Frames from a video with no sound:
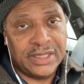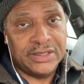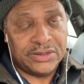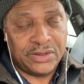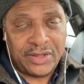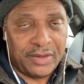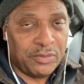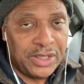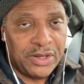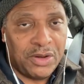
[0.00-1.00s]
so that
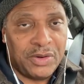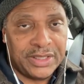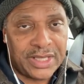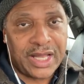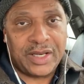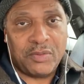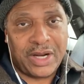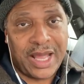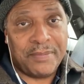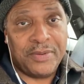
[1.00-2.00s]
we know exactly what
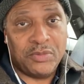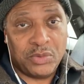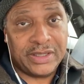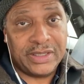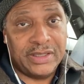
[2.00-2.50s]
happened with